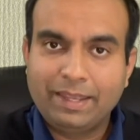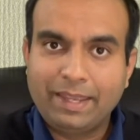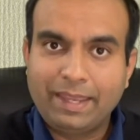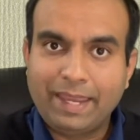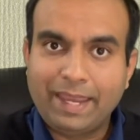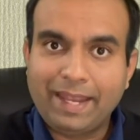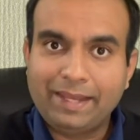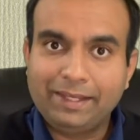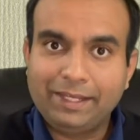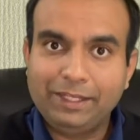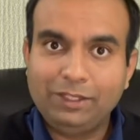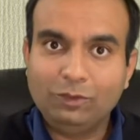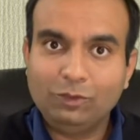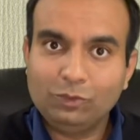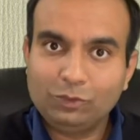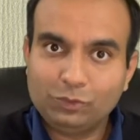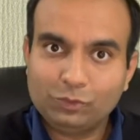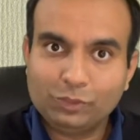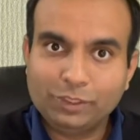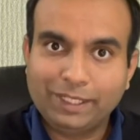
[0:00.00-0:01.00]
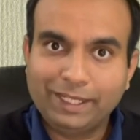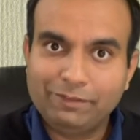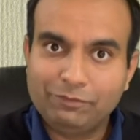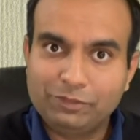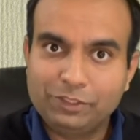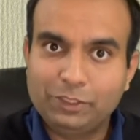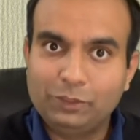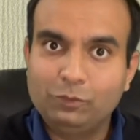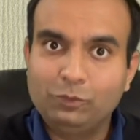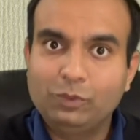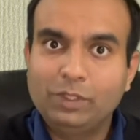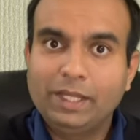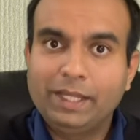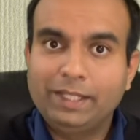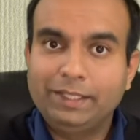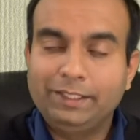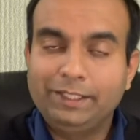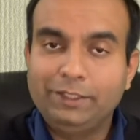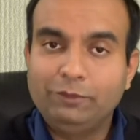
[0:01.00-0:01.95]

And it also gives you the